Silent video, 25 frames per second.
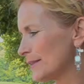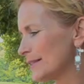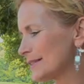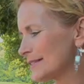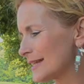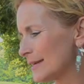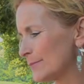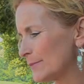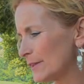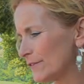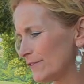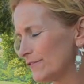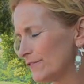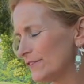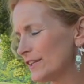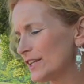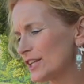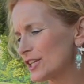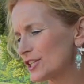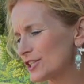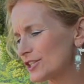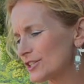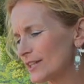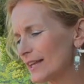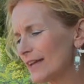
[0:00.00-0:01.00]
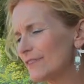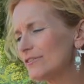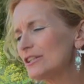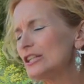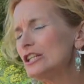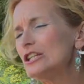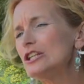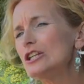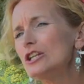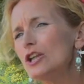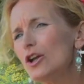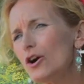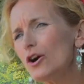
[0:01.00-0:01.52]
the time they're finished, they have a
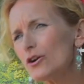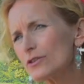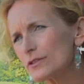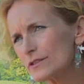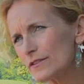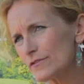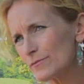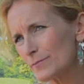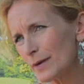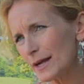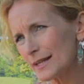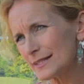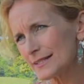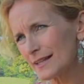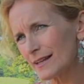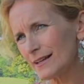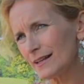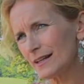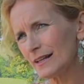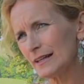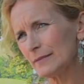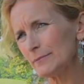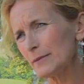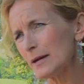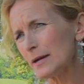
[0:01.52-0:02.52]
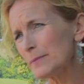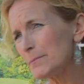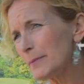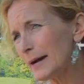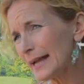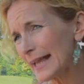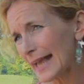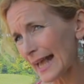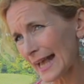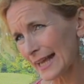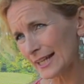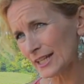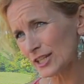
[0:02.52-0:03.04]
lot of my time and
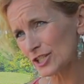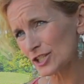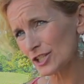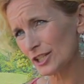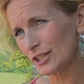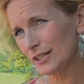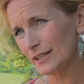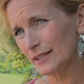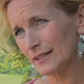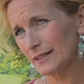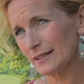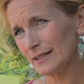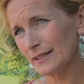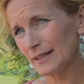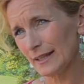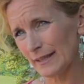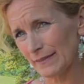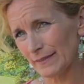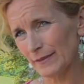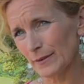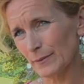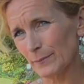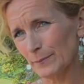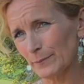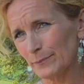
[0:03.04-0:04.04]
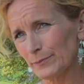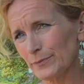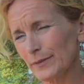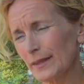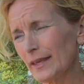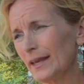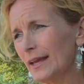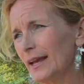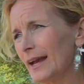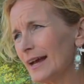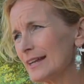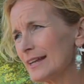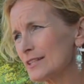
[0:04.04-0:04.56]
my energy in them,
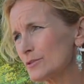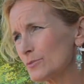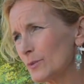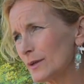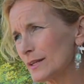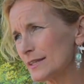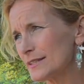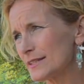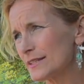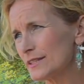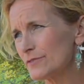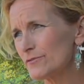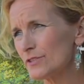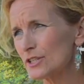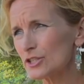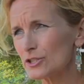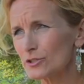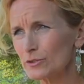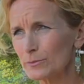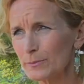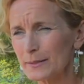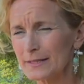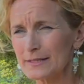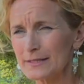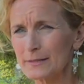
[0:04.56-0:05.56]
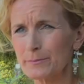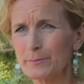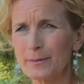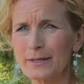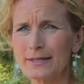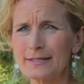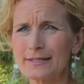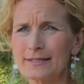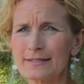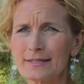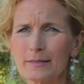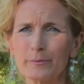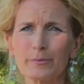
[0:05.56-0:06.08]
as well as the original bits and
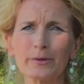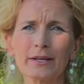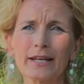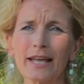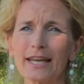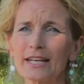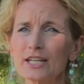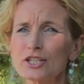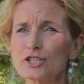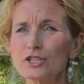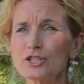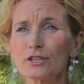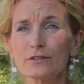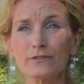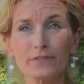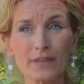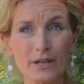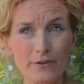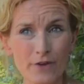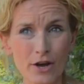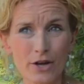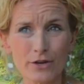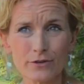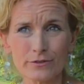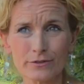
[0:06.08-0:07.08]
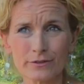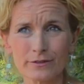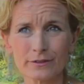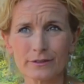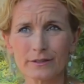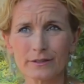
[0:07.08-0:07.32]
pieces that bring energy of their own.